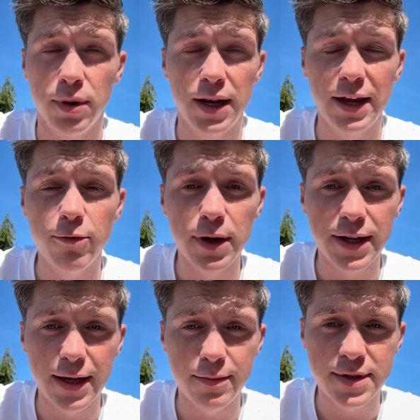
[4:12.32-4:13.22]

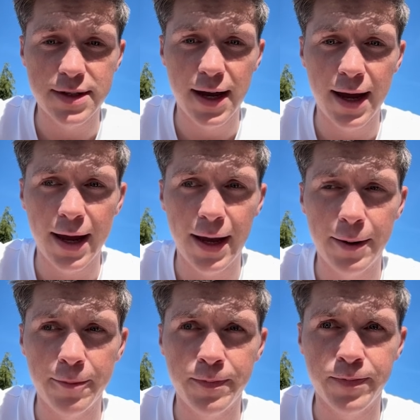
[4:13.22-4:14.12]
unbelievable teams.
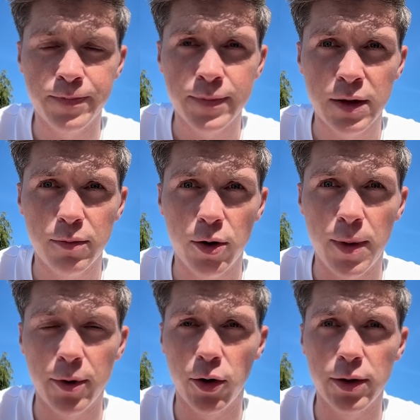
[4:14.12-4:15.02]

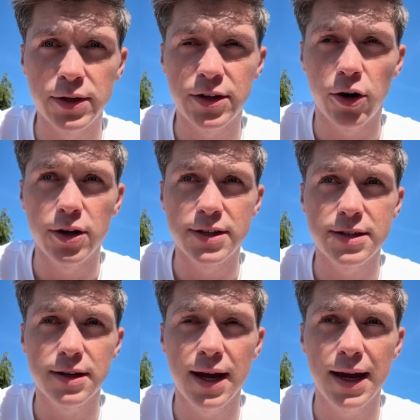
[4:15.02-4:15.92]
But I remember going out to
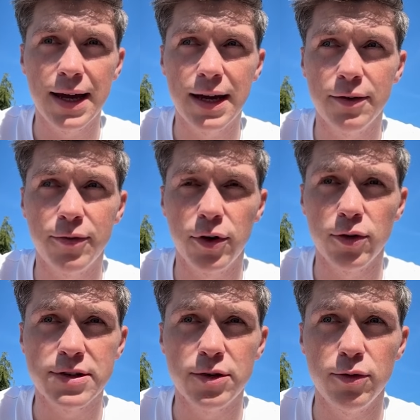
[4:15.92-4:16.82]
Thurles
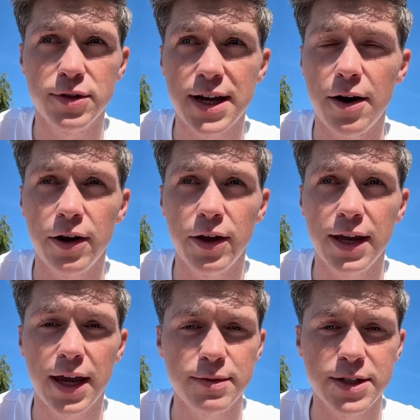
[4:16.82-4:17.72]
for those 2
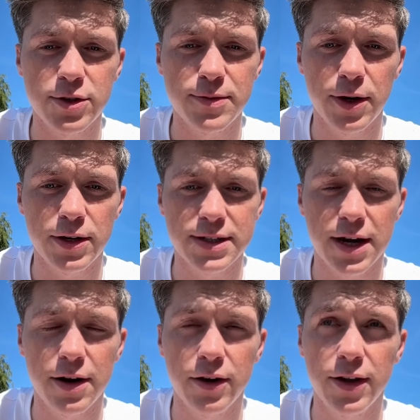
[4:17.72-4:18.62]
Saturday night games. They used to be
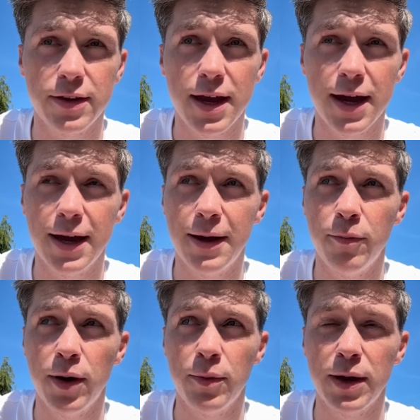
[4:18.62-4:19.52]
on the Saturday night,
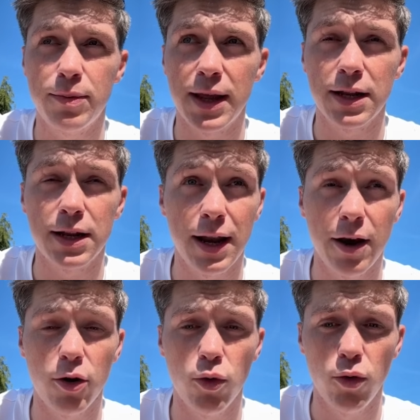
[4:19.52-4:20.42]
and we played
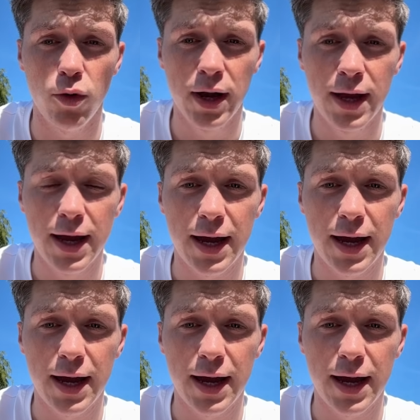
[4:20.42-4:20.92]
Clare, who